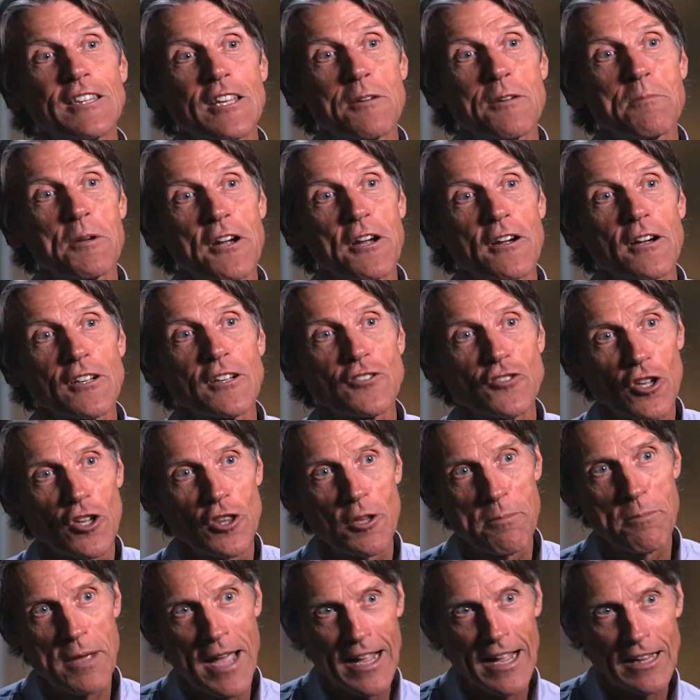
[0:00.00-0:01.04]
the Americans on the
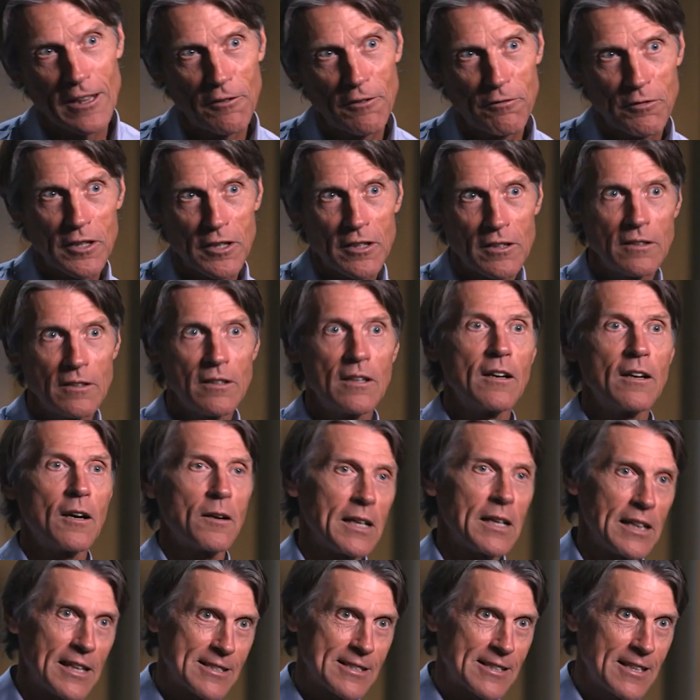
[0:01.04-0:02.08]
battlefield, okay,
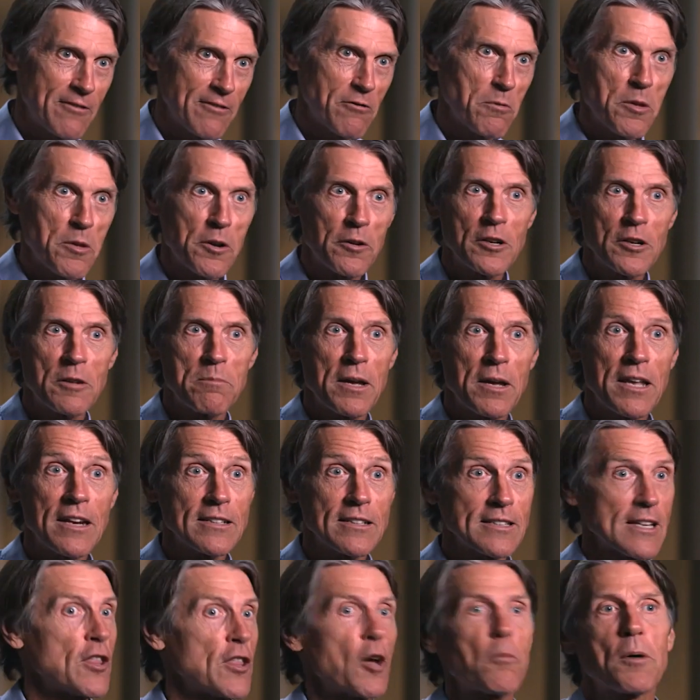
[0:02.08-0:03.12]
let's give them their
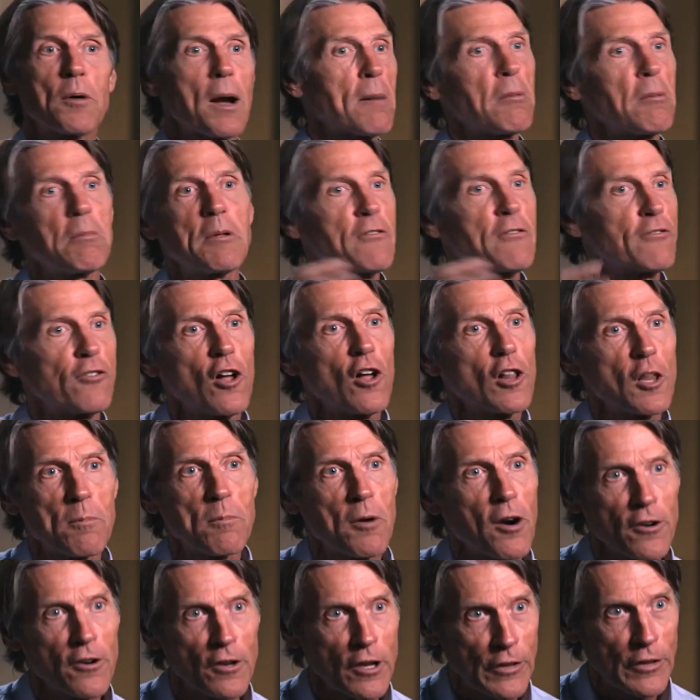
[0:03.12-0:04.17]
independence, and they'll probably fall
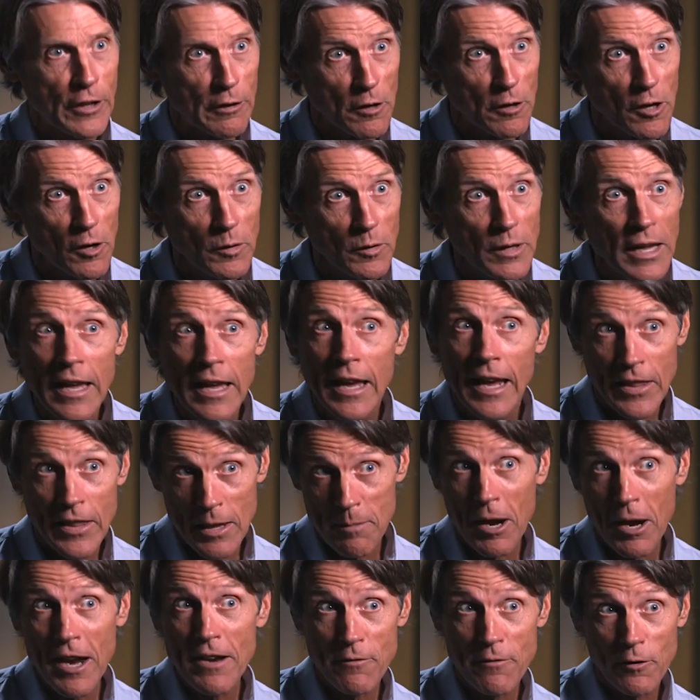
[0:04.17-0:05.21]
apart on their own, and they
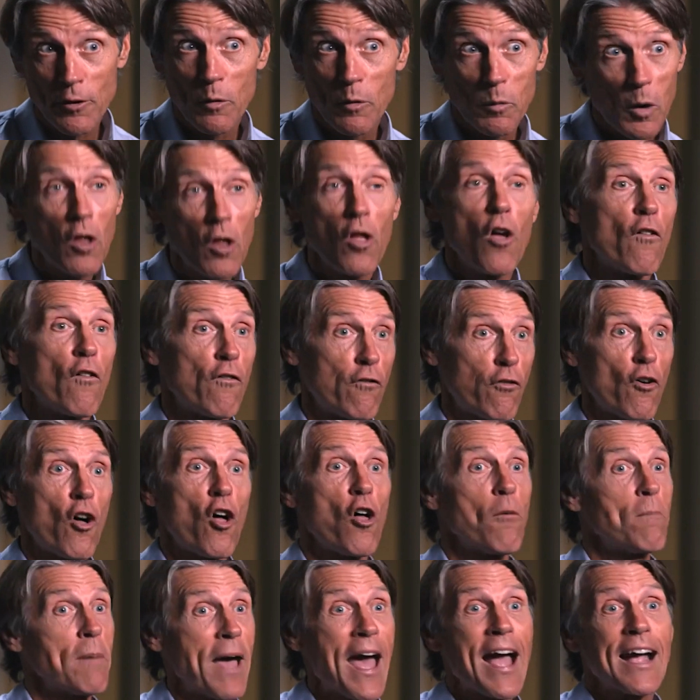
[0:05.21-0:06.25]
might very well fall
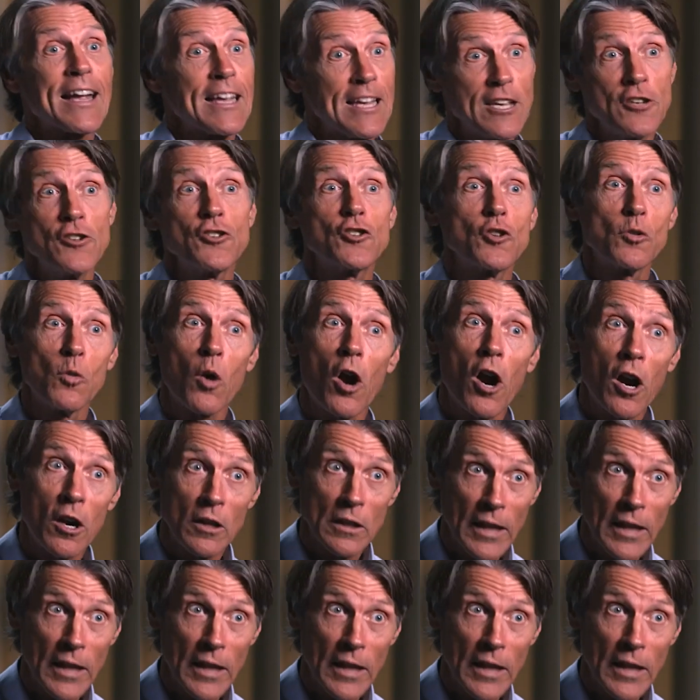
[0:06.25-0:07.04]
back into our